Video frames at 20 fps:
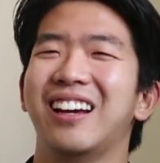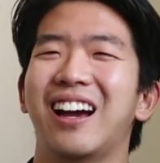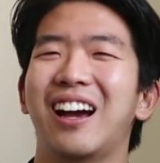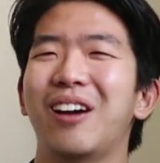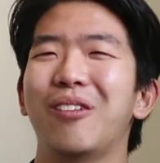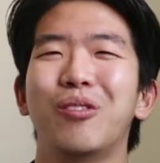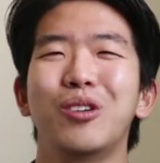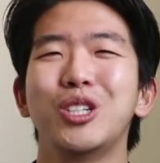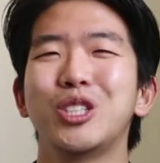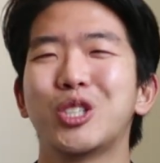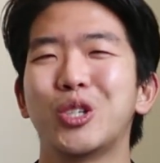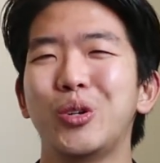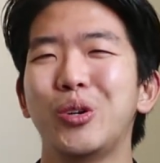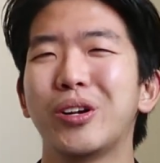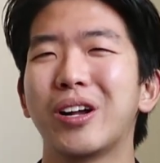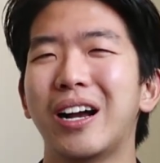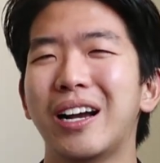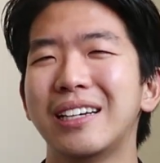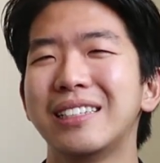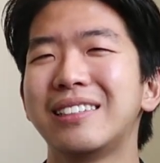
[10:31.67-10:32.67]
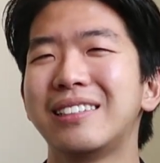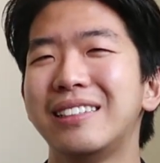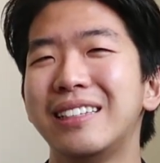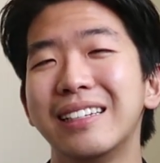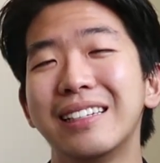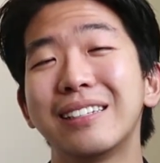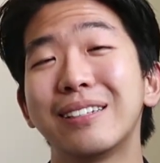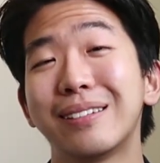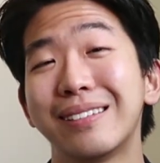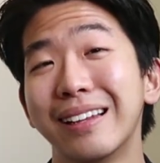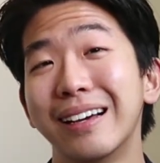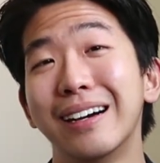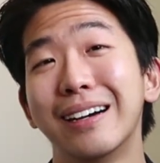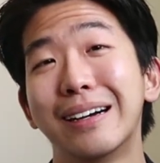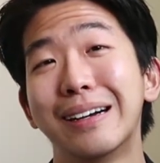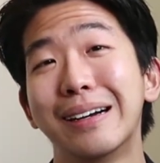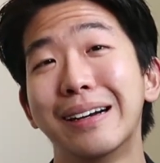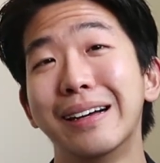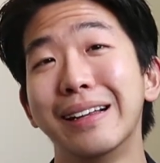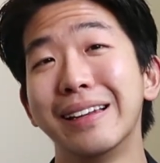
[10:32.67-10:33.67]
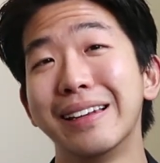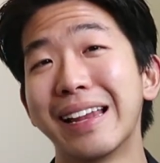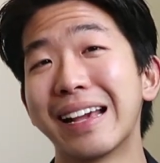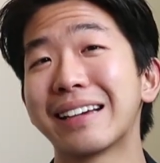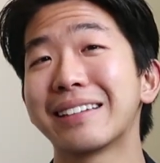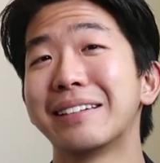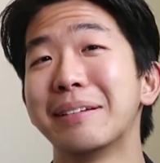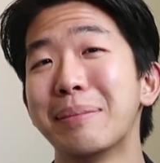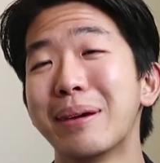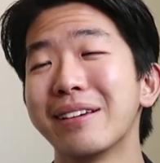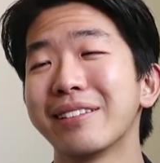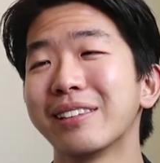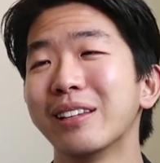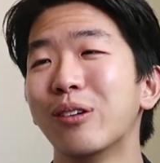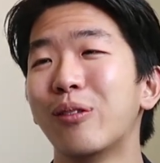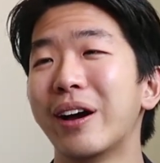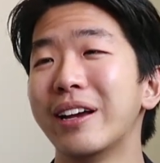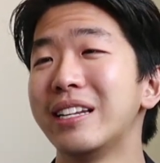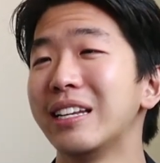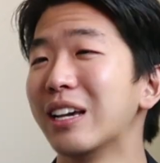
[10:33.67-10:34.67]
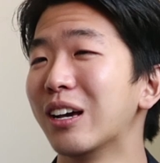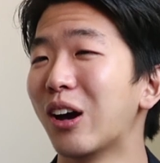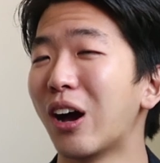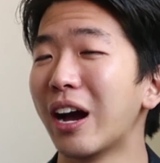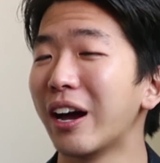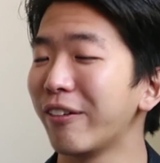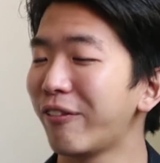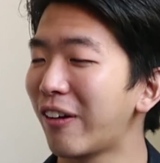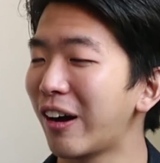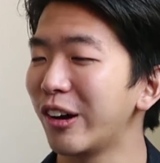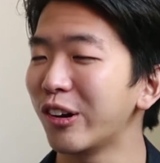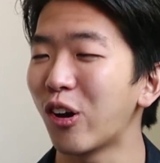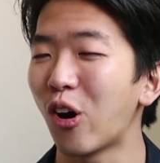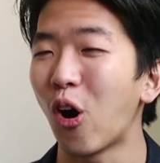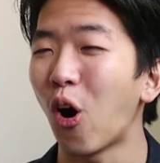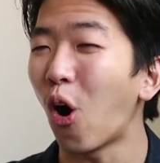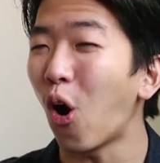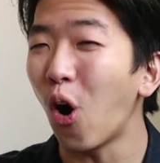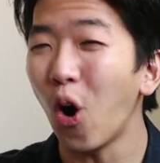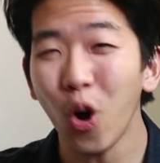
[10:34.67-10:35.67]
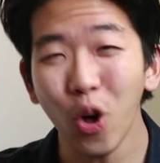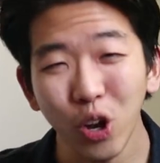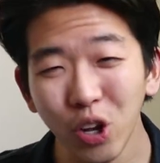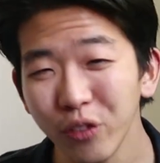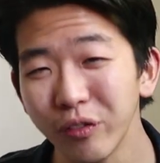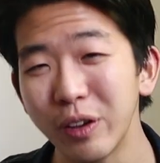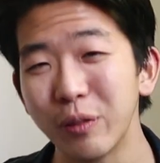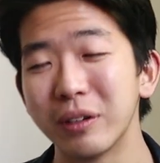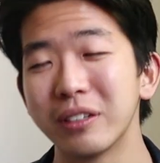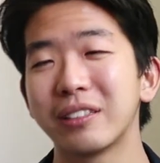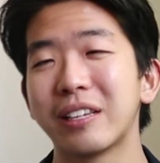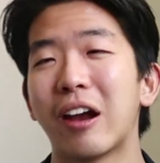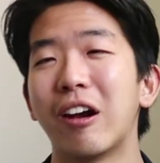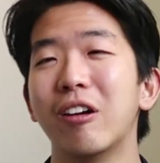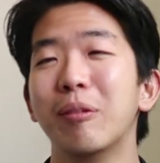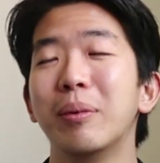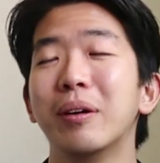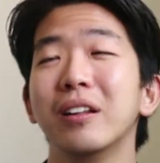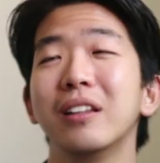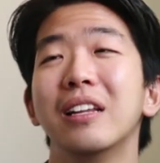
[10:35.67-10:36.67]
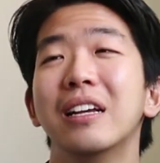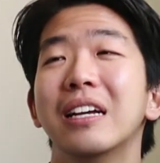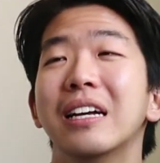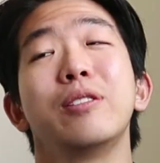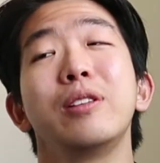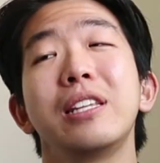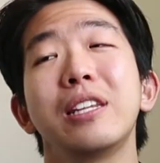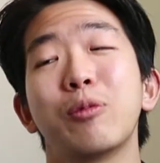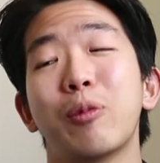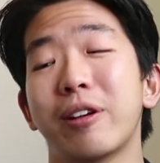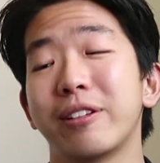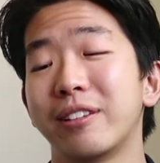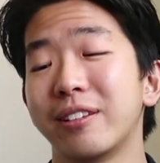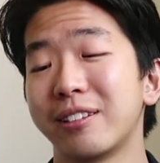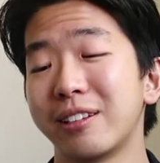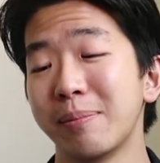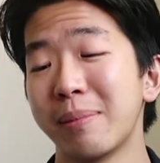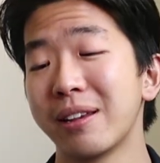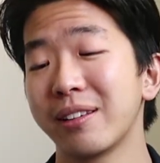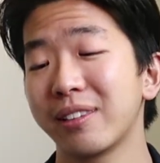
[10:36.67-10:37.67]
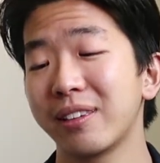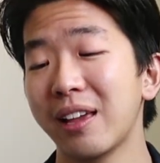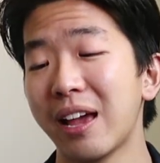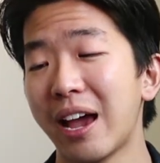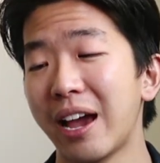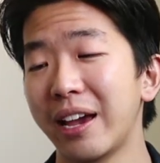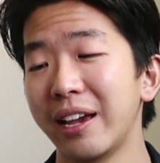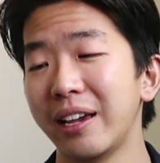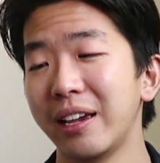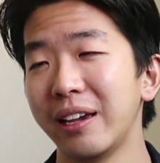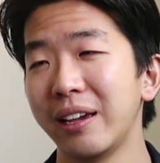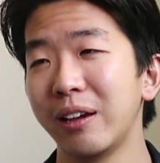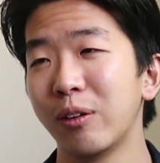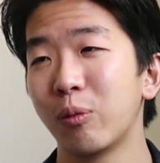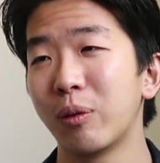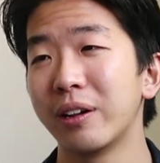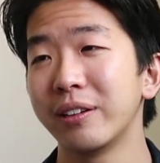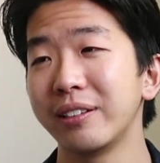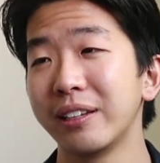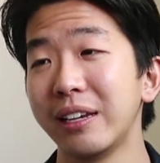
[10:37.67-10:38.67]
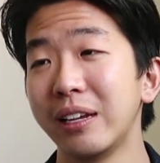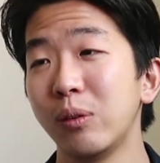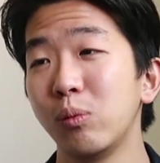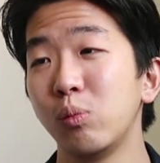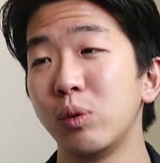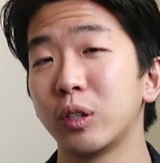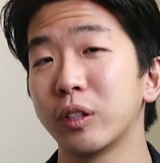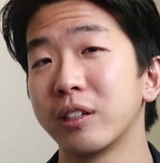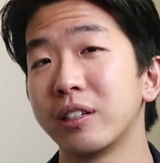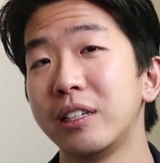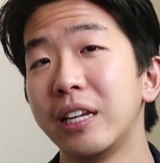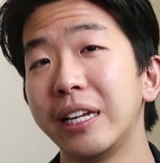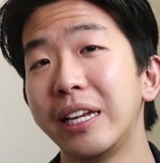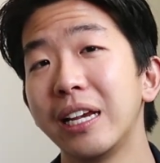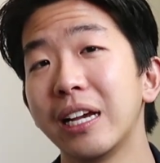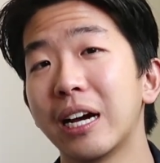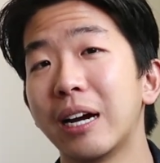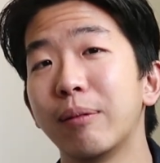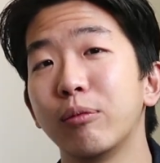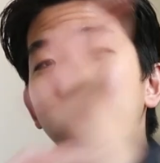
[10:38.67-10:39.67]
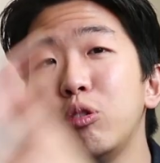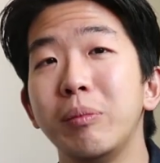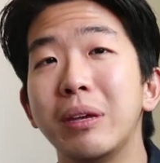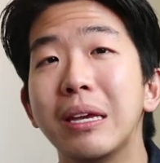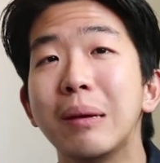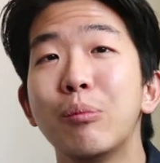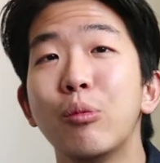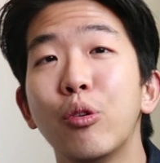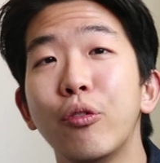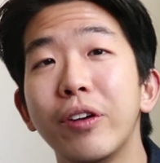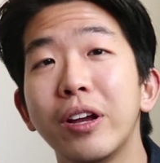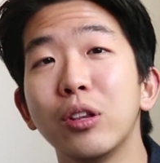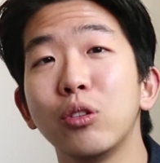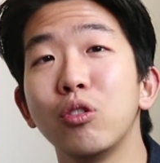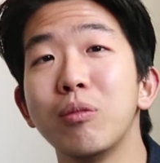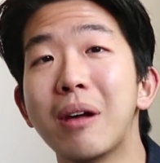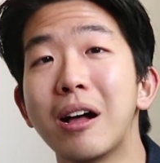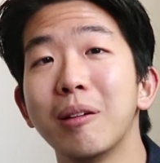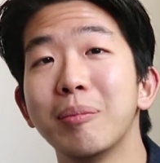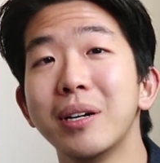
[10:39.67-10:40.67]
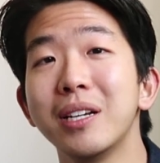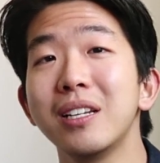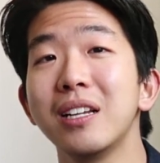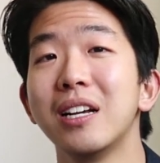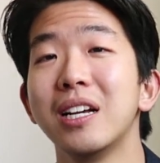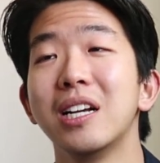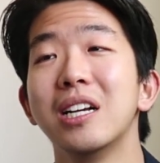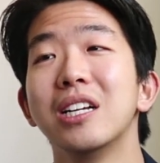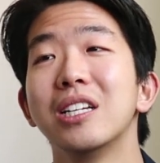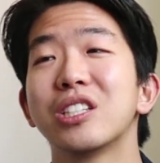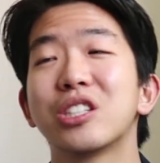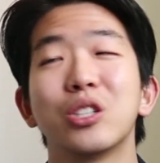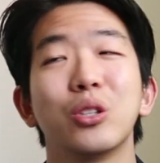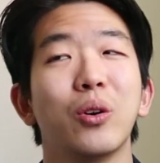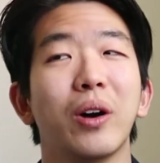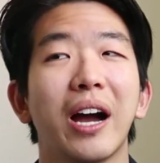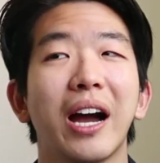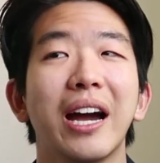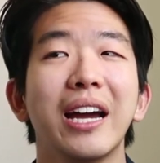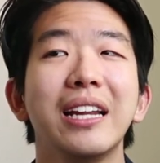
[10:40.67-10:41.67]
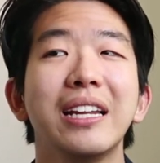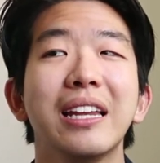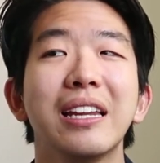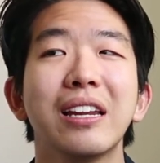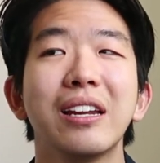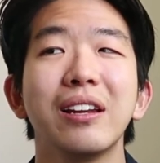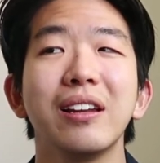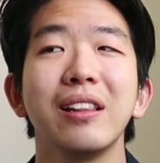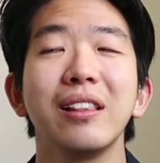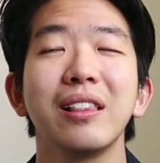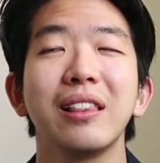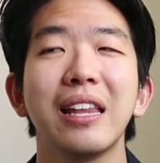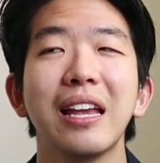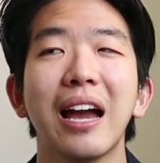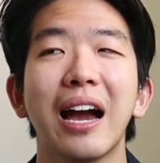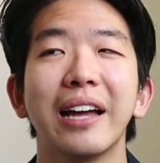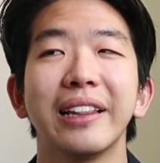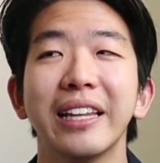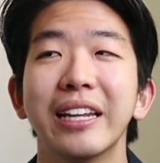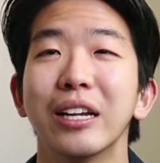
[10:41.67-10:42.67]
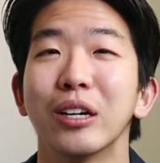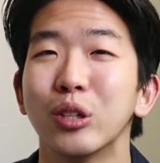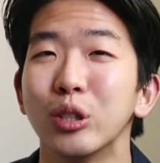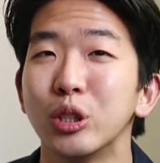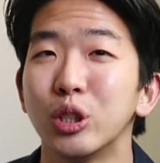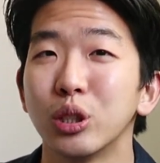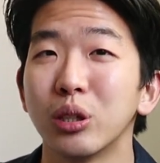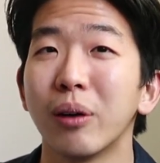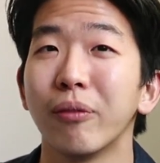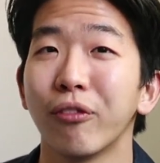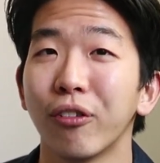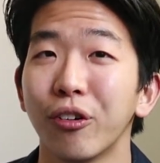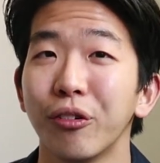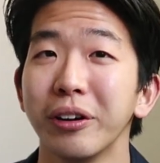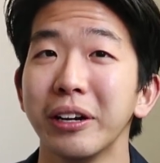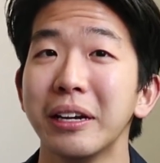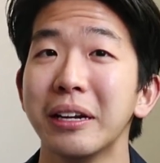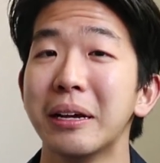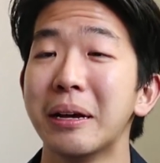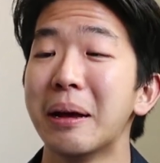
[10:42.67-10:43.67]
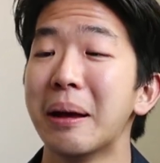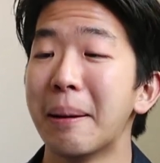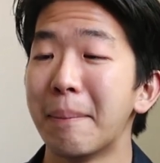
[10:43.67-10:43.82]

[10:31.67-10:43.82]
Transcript: I won't show you guys this next semester what I did. I found all of it was terrible. This was the semester I was in, which was leading up to me moving to Melbourne, so I didn't think I did a good job for it.